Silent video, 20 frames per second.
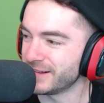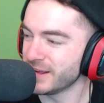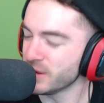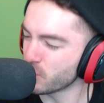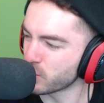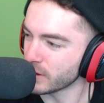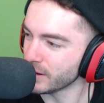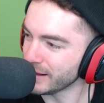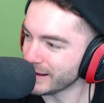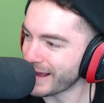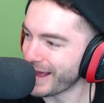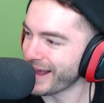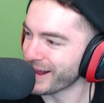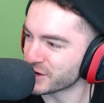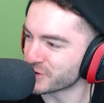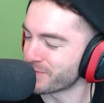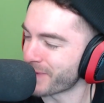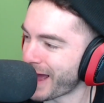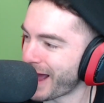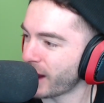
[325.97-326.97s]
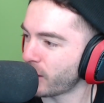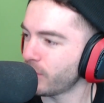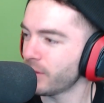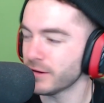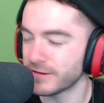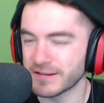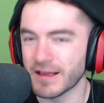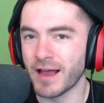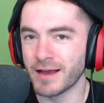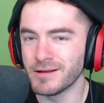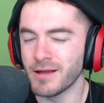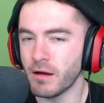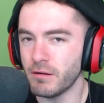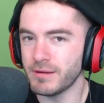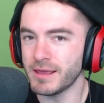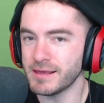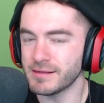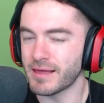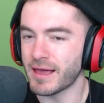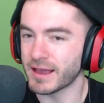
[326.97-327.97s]
Does he really age backwards? I
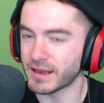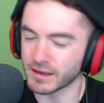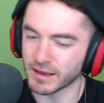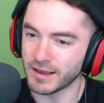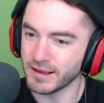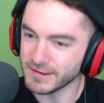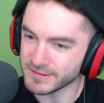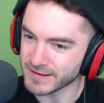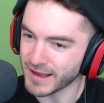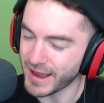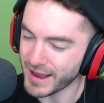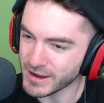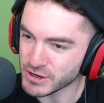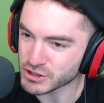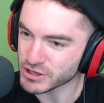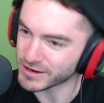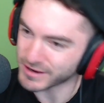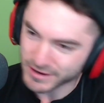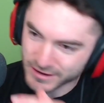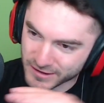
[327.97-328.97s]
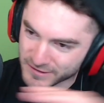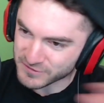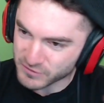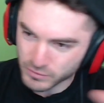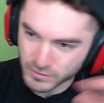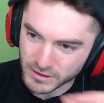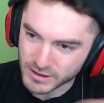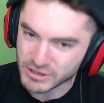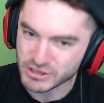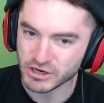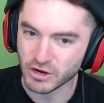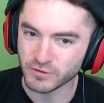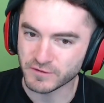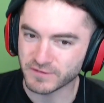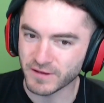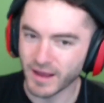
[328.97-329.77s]
know he like, his aging, he doesn't really show